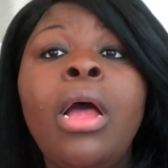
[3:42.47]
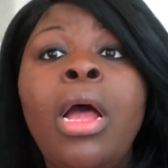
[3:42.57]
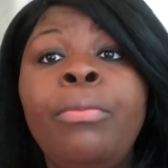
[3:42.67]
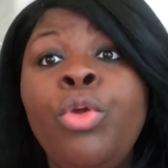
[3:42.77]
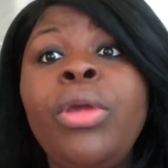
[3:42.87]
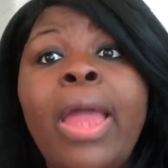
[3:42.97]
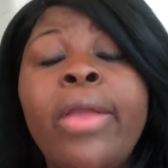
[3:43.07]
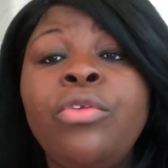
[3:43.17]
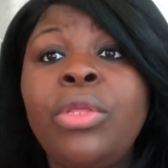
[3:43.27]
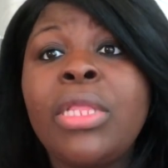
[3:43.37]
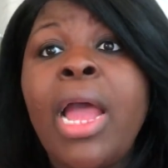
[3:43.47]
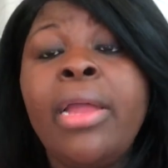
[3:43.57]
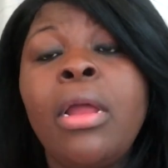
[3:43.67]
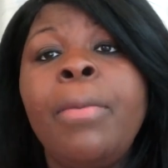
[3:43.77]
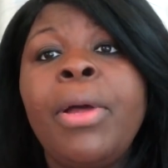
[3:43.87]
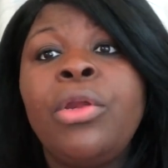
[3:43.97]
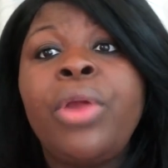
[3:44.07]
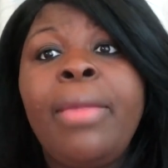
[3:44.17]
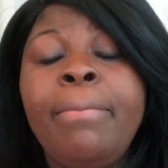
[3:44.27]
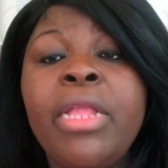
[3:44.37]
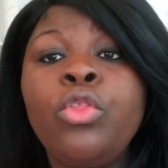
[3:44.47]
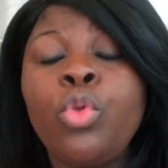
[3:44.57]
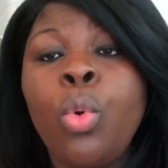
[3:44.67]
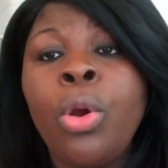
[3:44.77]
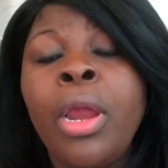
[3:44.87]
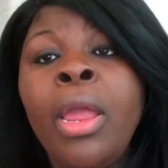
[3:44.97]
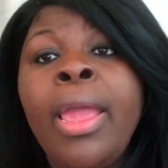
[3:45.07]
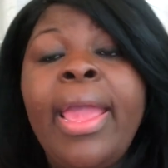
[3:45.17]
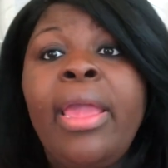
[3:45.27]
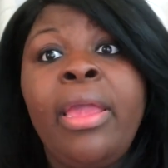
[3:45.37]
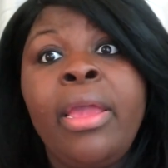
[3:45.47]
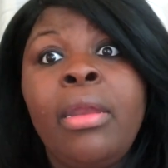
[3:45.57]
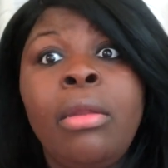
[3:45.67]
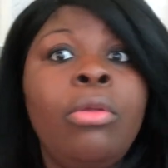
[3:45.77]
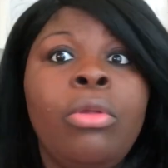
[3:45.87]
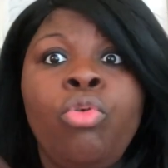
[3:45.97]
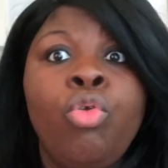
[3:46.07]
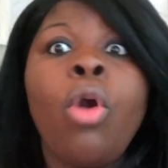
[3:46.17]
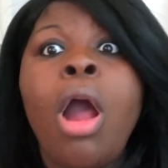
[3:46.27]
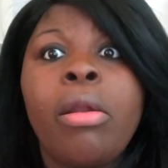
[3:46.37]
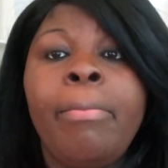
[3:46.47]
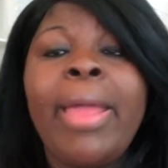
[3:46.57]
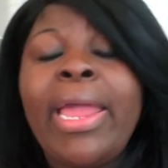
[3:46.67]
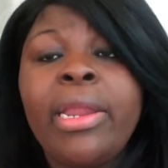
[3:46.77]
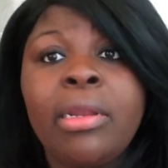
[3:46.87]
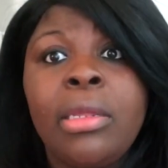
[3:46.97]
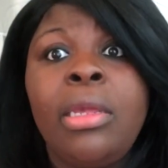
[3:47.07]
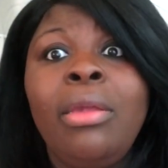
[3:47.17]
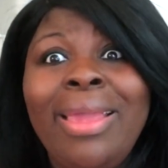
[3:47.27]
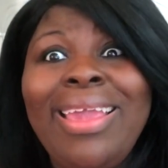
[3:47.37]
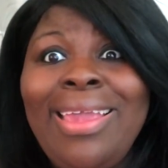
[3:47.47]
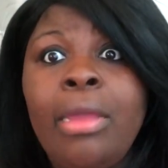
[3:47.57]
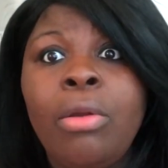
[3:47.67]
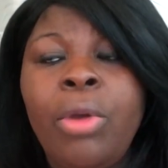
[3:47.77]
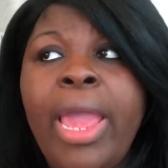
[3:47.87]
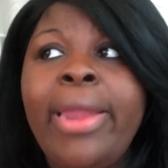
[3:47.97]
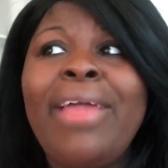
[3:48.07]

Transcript: Um, you could actually sign up under a mentor and you're automatically in, okay?